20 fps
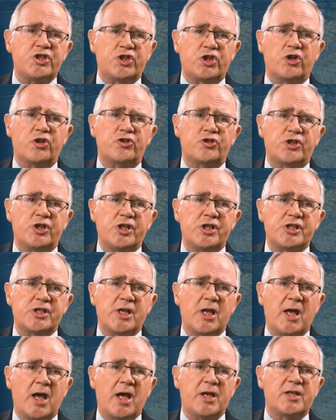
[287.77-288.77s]
churches
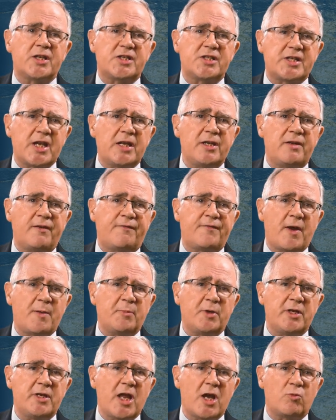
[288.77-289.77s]
and extended
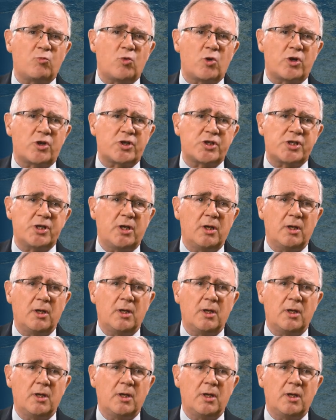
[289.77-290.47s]
family networks